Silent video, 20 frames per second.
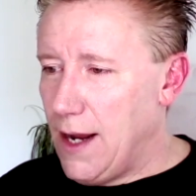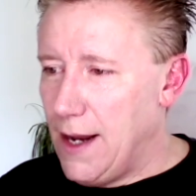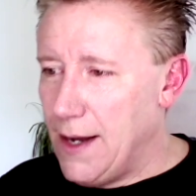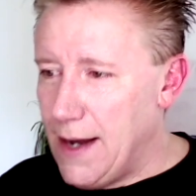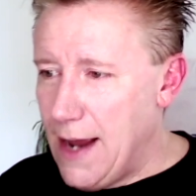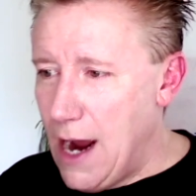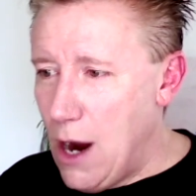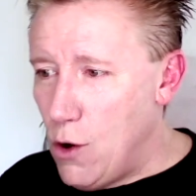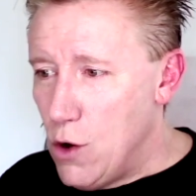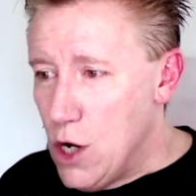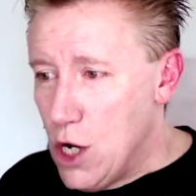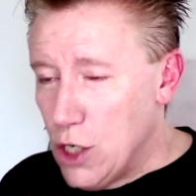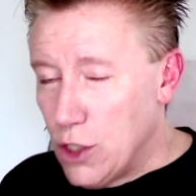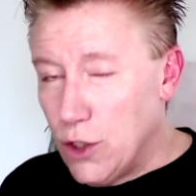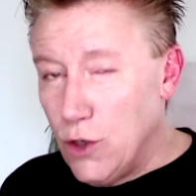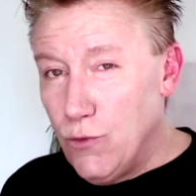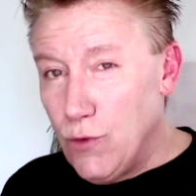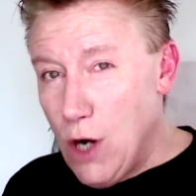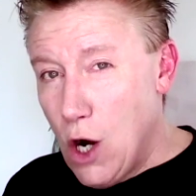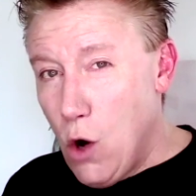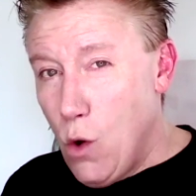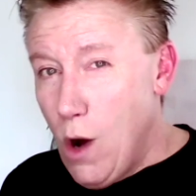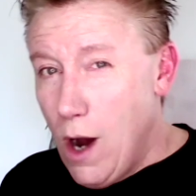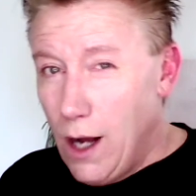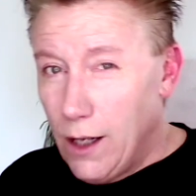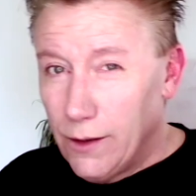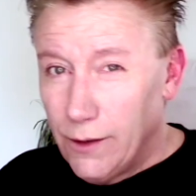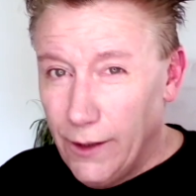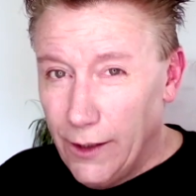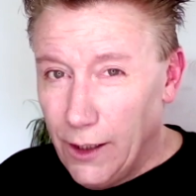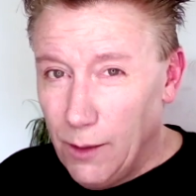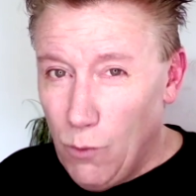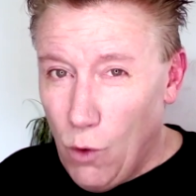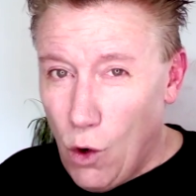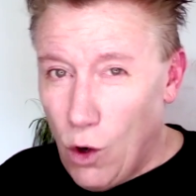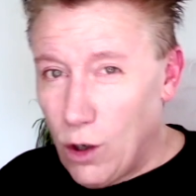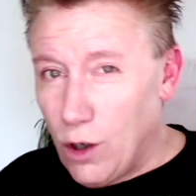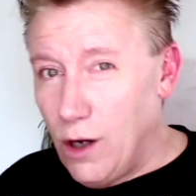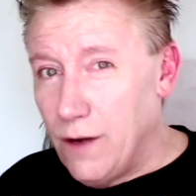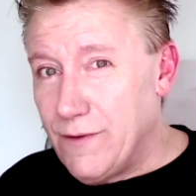And now you know a little
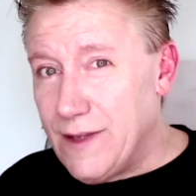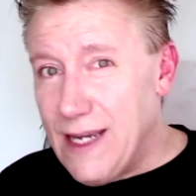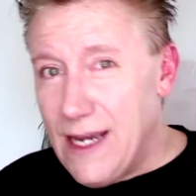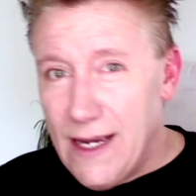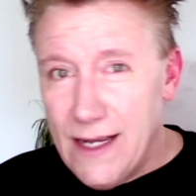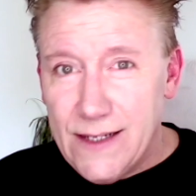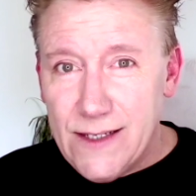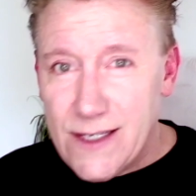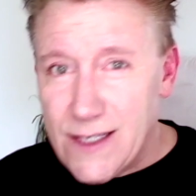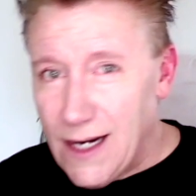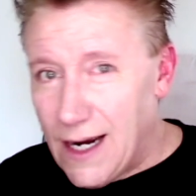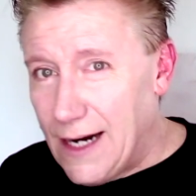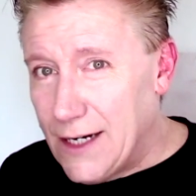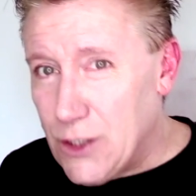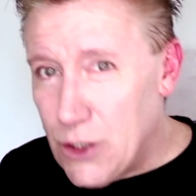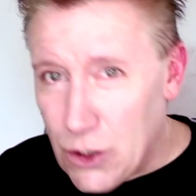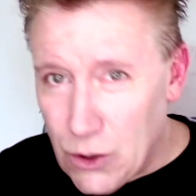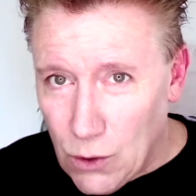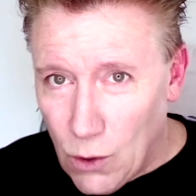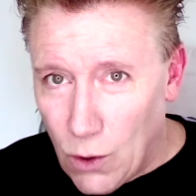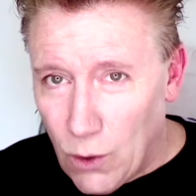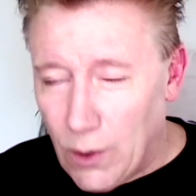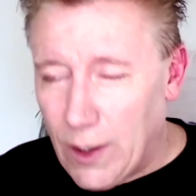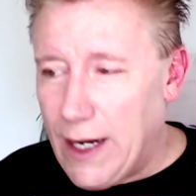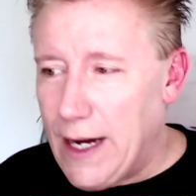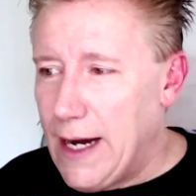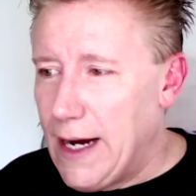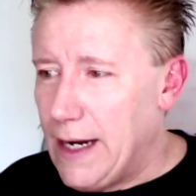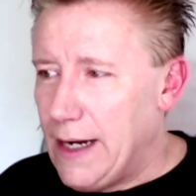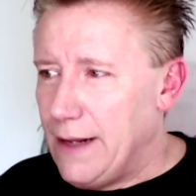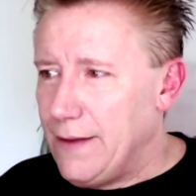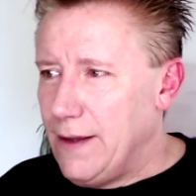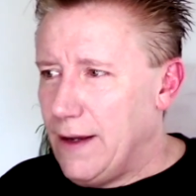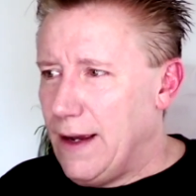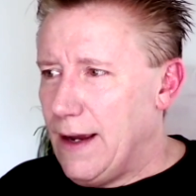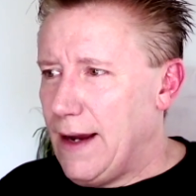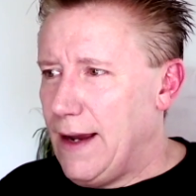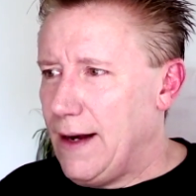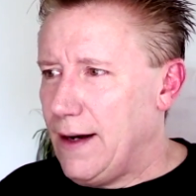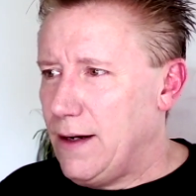more of the inside story, and I think
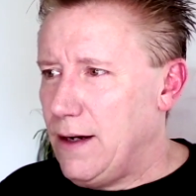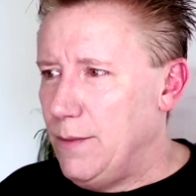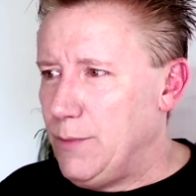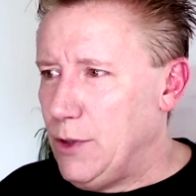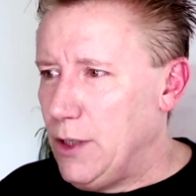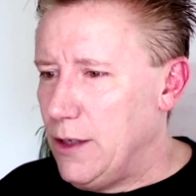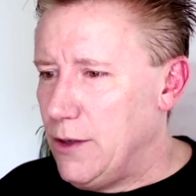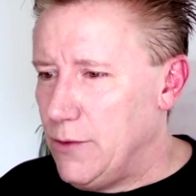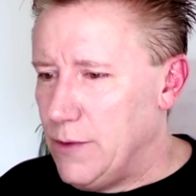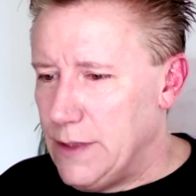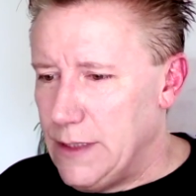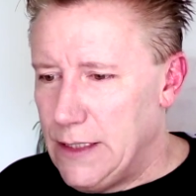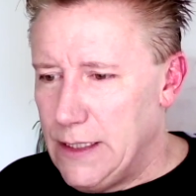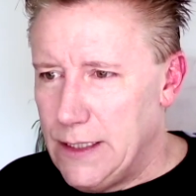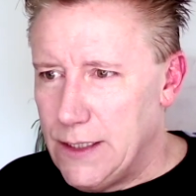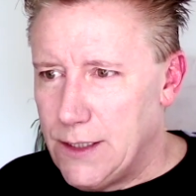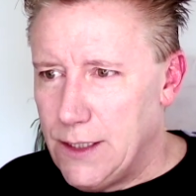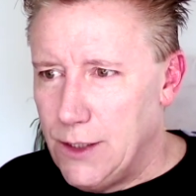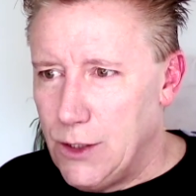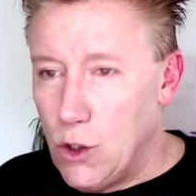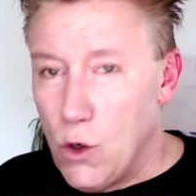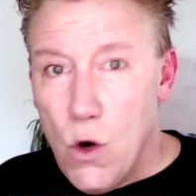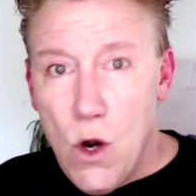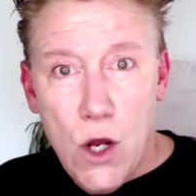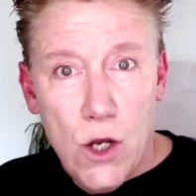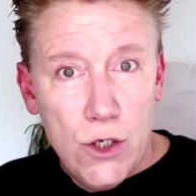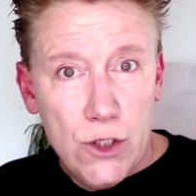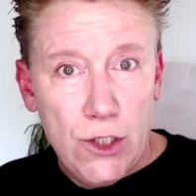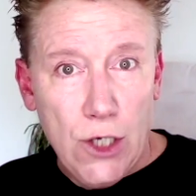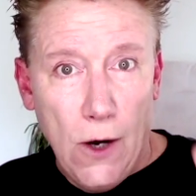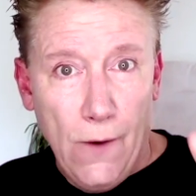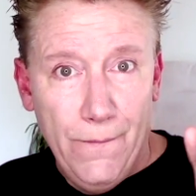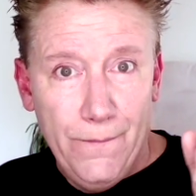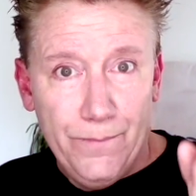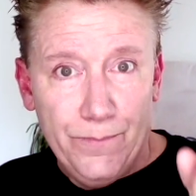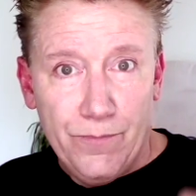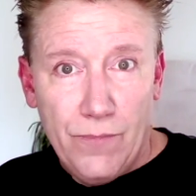I got a couple other of these to do. So